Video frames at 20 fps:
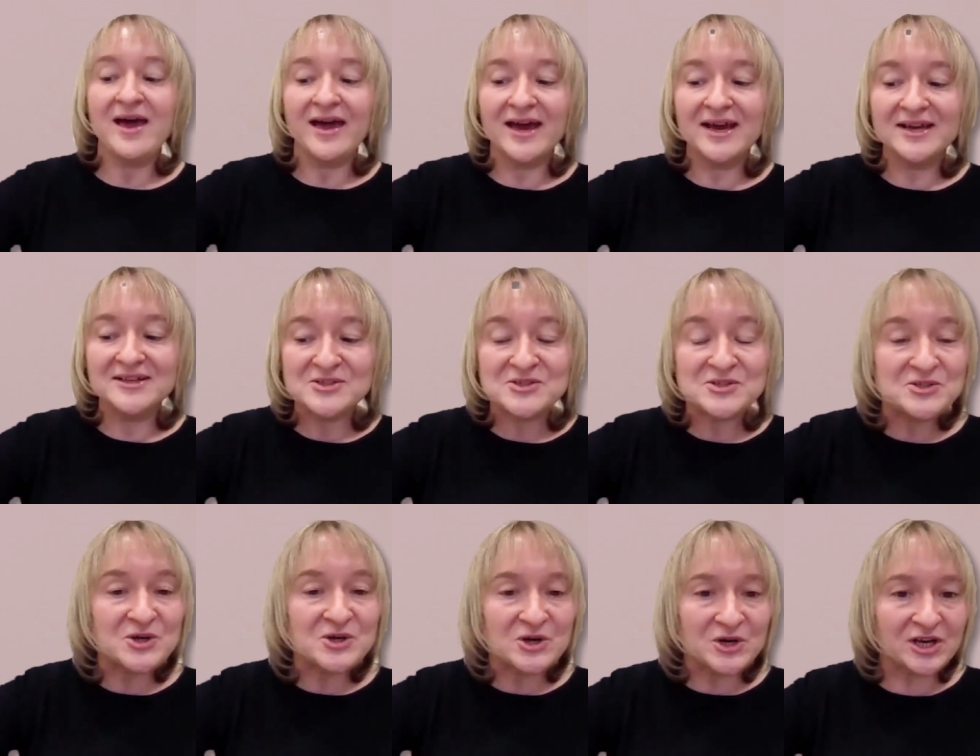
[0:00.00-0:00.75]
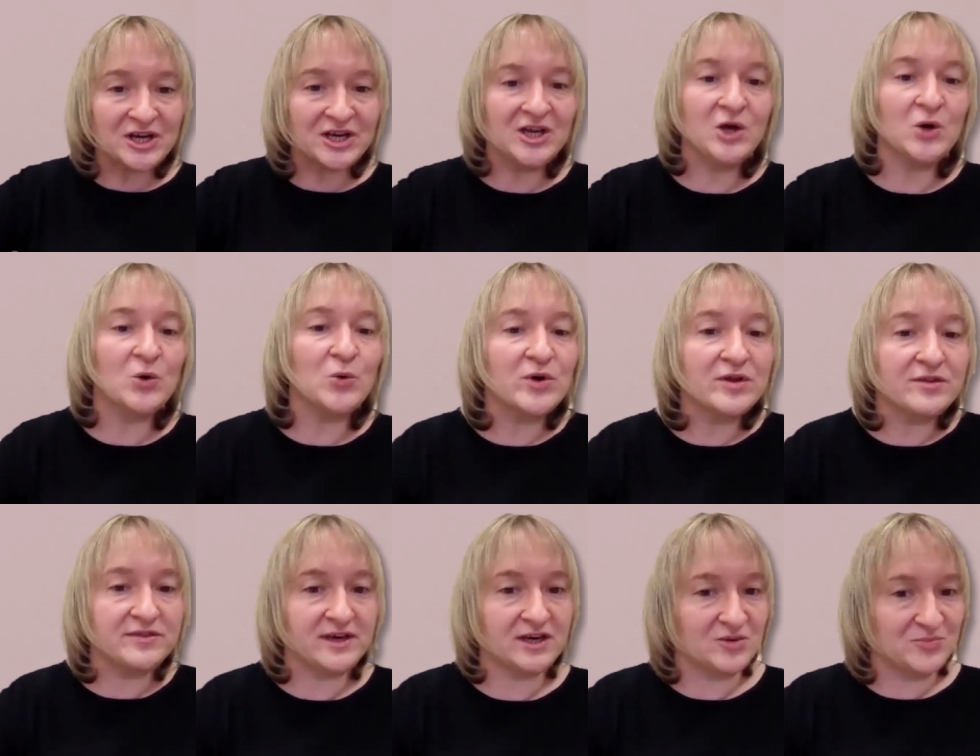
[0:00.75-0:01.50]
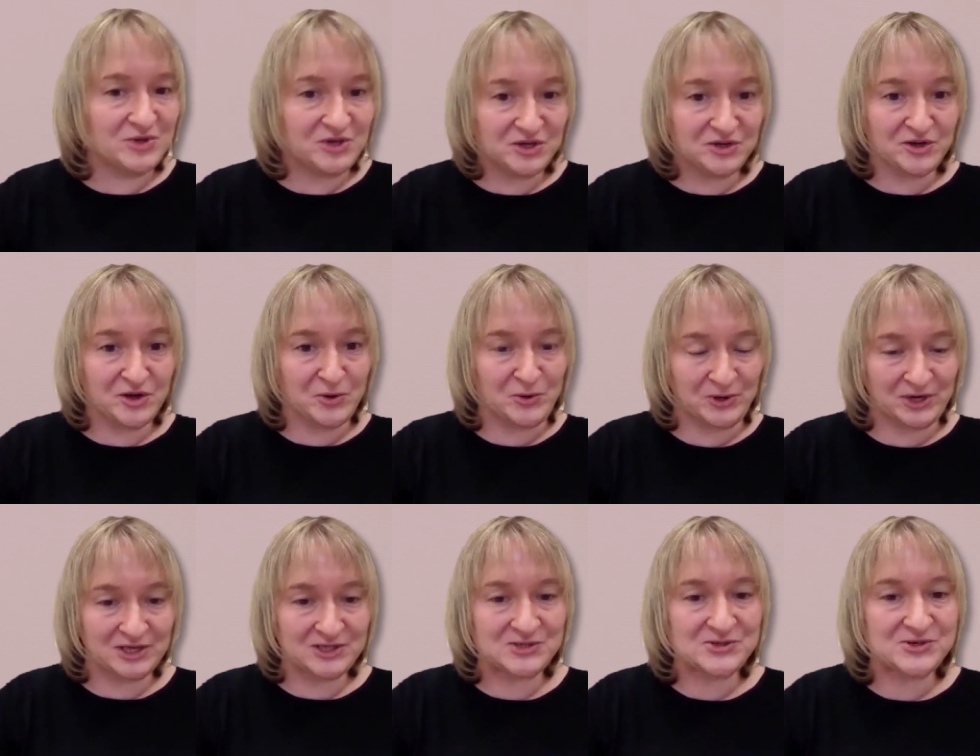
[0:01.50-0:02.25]
And starting with the community
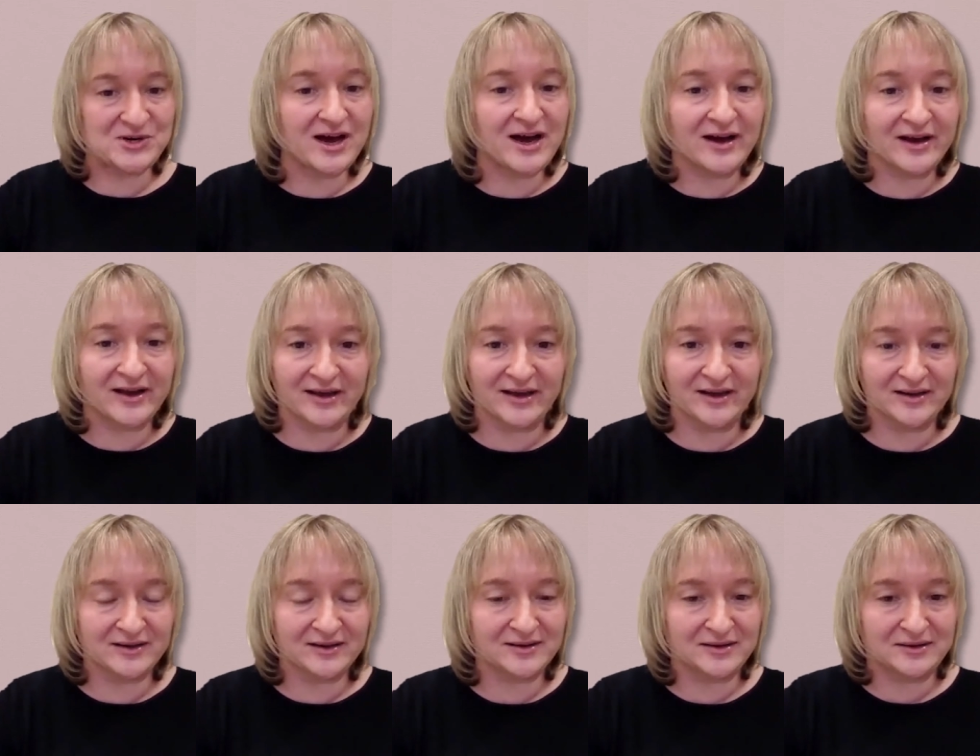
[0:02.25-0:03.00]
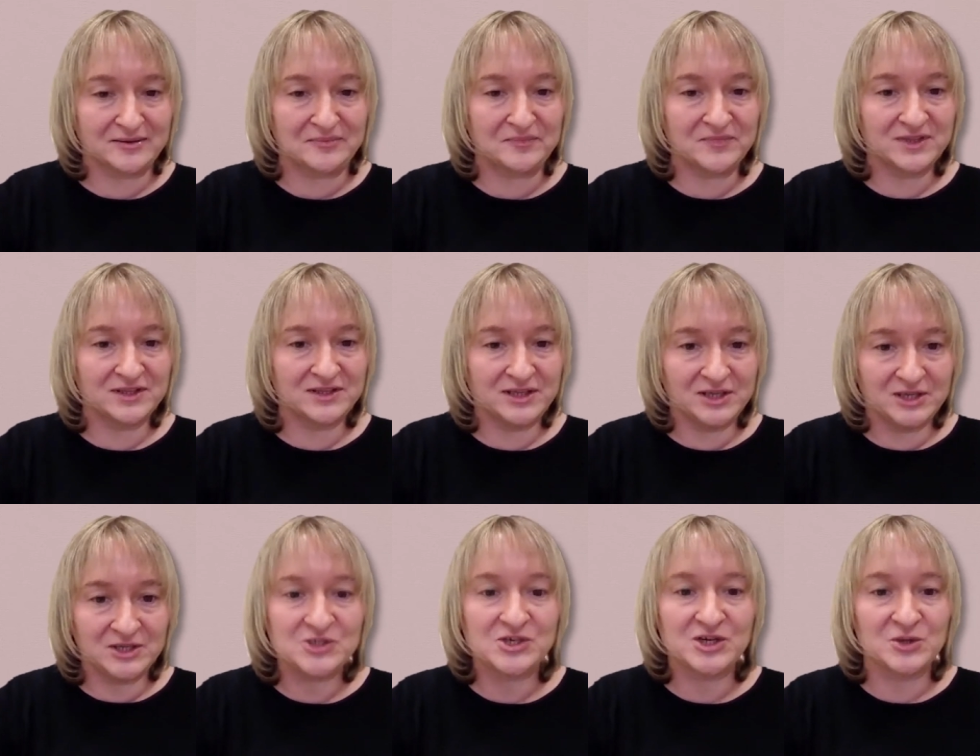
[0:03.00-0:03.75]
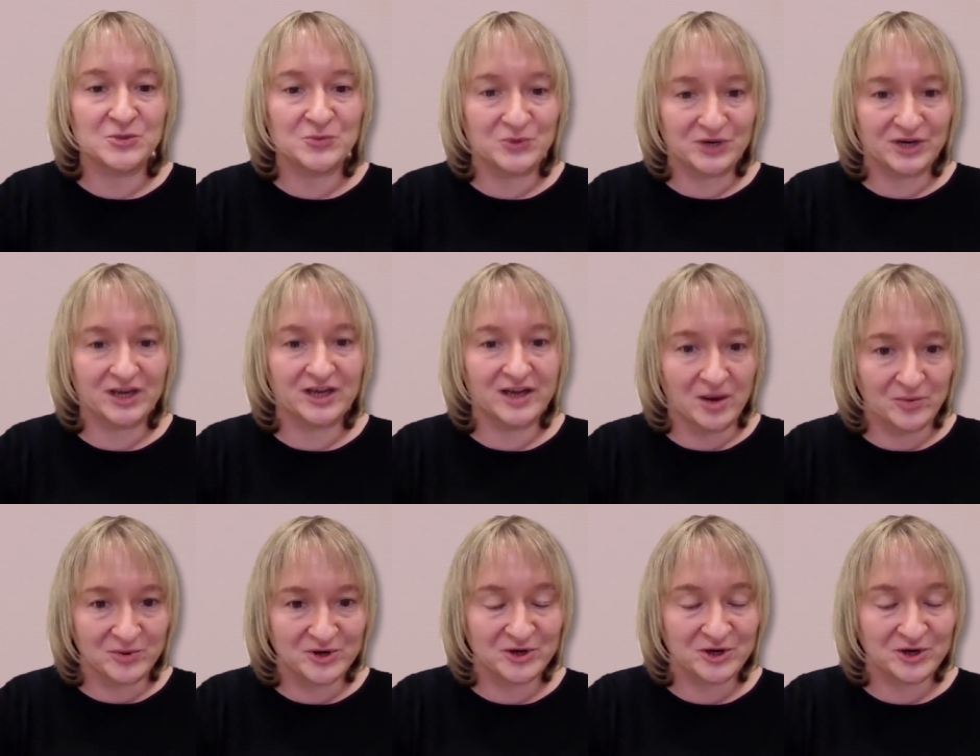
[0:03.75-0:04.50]
orchestra, I um, teach and work in
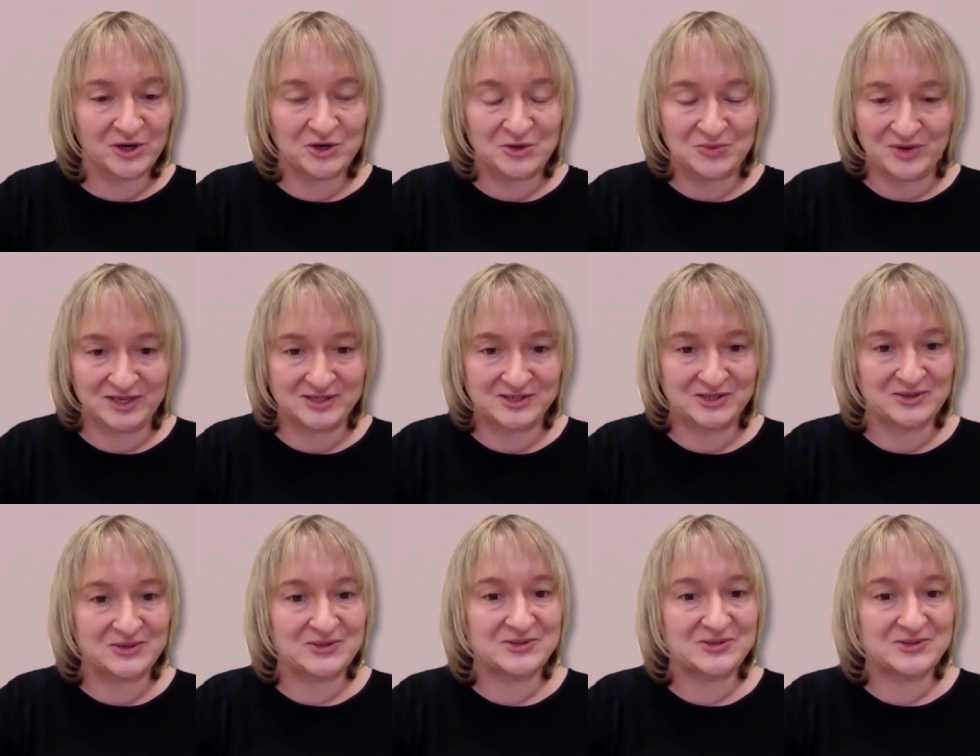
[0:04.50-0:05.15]
Albuquerque, New Mexico.